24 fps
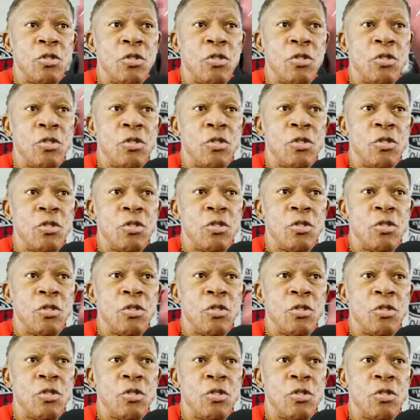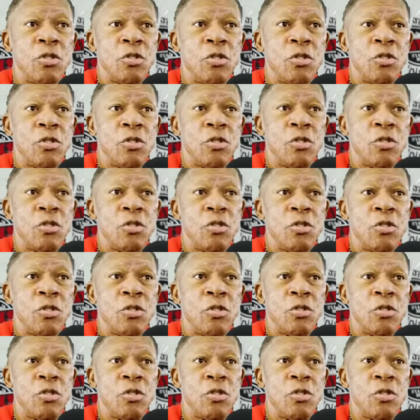
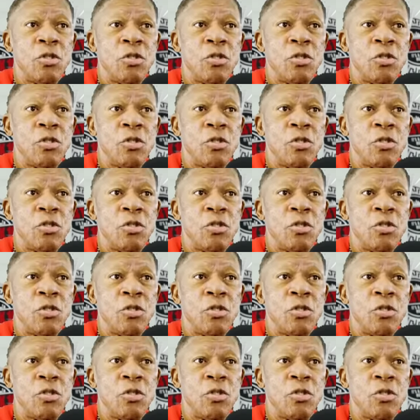[no speech]